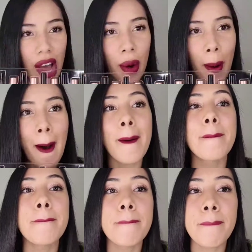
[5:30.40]
well.
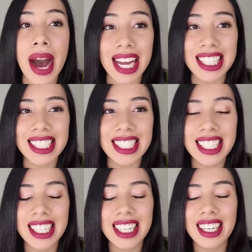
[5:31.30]
But,
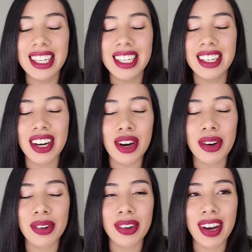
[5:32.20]

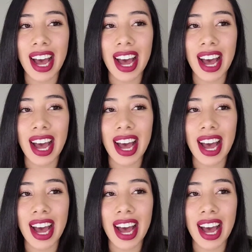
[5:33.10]
oh,